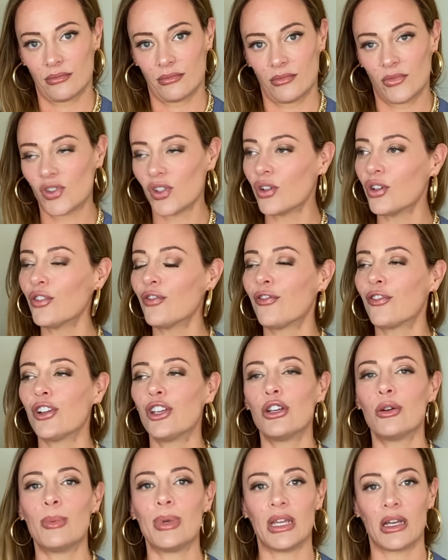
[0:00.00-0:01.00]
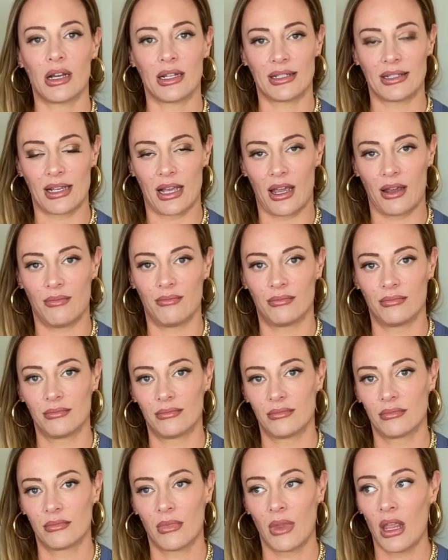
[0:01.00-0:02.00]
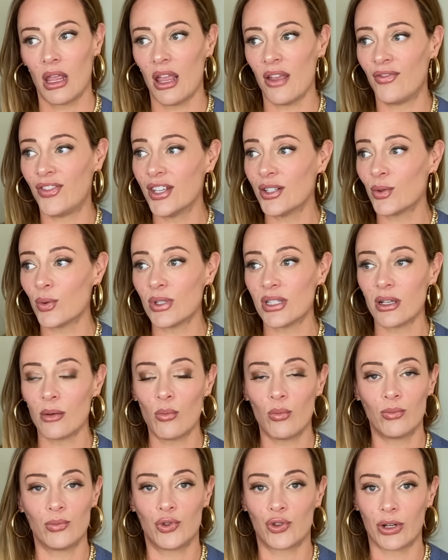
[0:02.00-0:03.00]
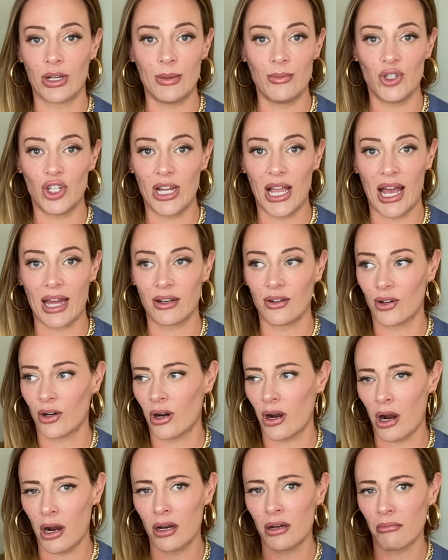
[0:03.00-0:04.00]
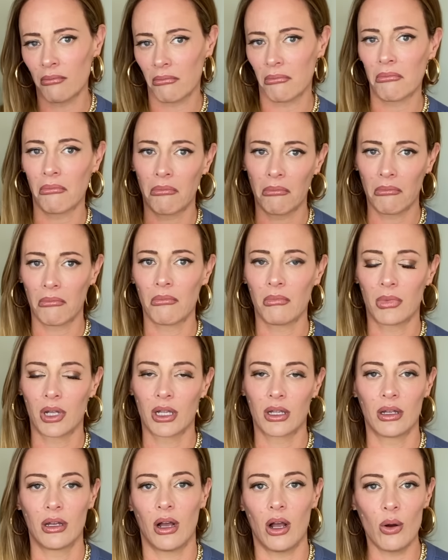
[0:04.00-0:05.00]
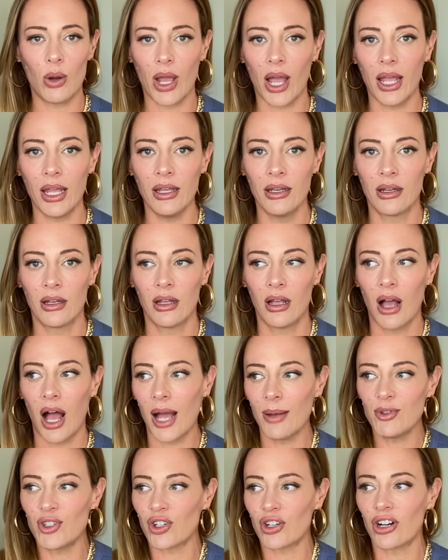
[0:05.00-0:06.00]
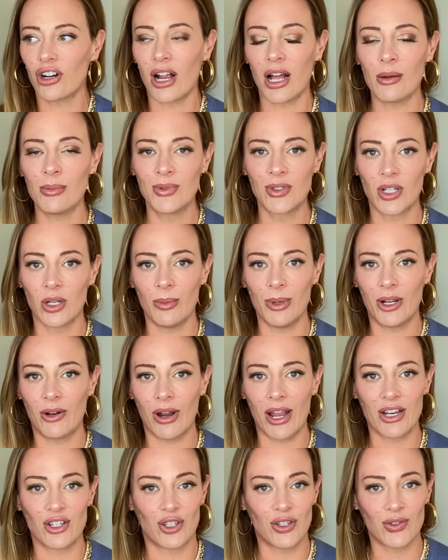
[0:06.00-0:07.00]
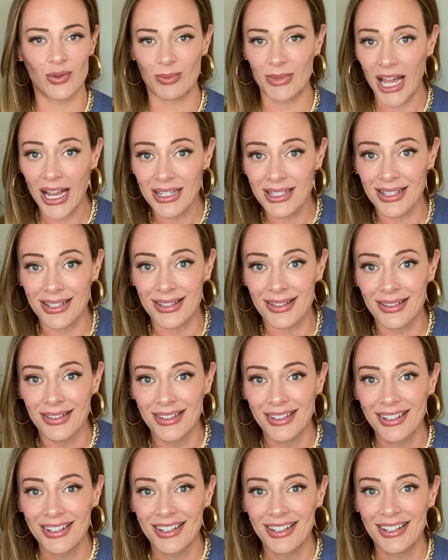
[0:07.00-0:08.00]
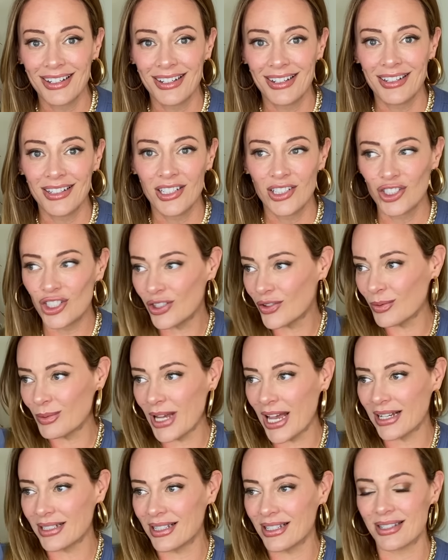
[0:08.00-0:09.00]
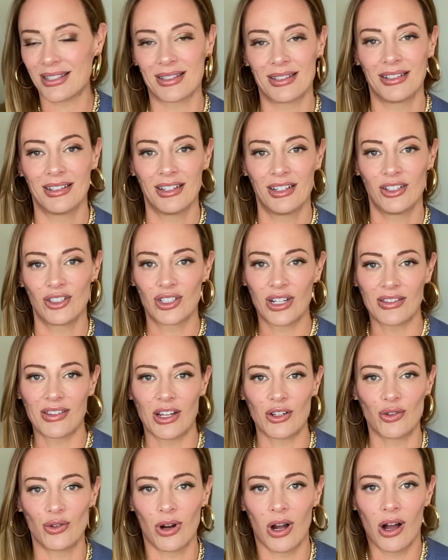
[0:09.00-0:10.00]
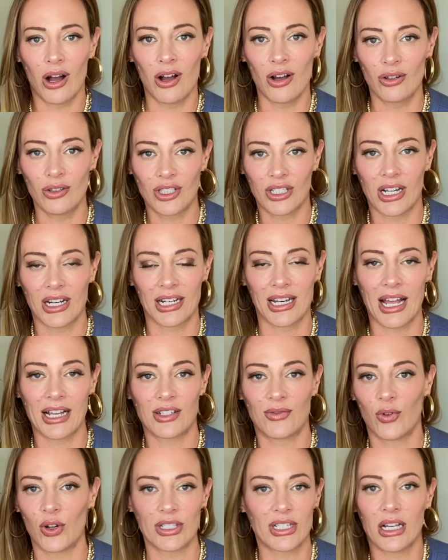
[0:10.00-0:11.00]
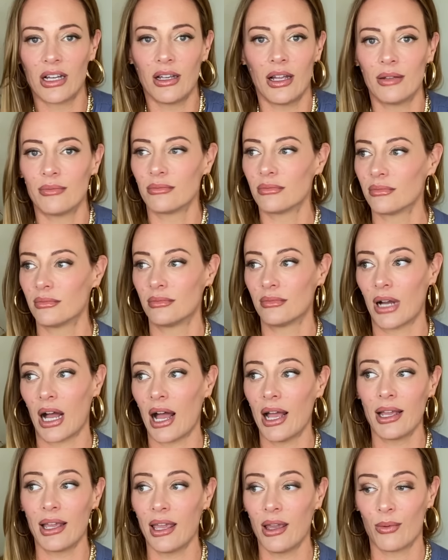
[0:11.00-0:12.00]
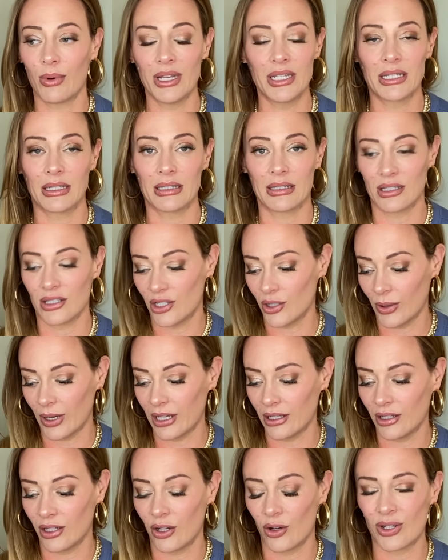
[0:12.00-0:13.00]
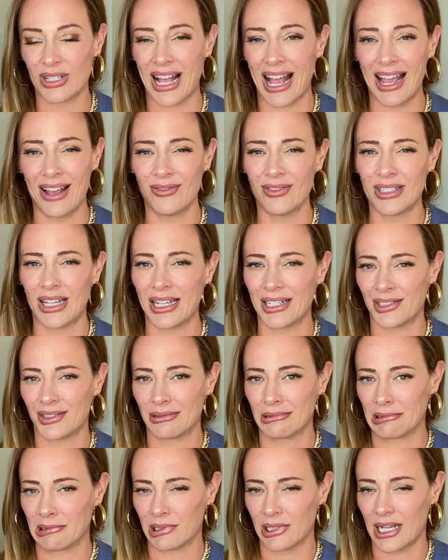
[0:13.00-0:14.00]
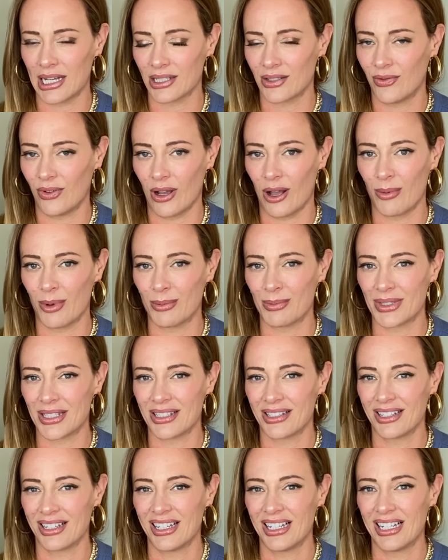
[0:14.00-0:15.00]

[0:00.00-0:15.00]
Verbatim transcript: So good for you, Beyonce. If this was some dream she had in her heart, okay, I'm sure her album's gonna be great. She's from Texas. She's from Texas. She's got that drawl, she's got a nice voice. I, I can't wait to listen to it. You know, I haven't liked her last few albums.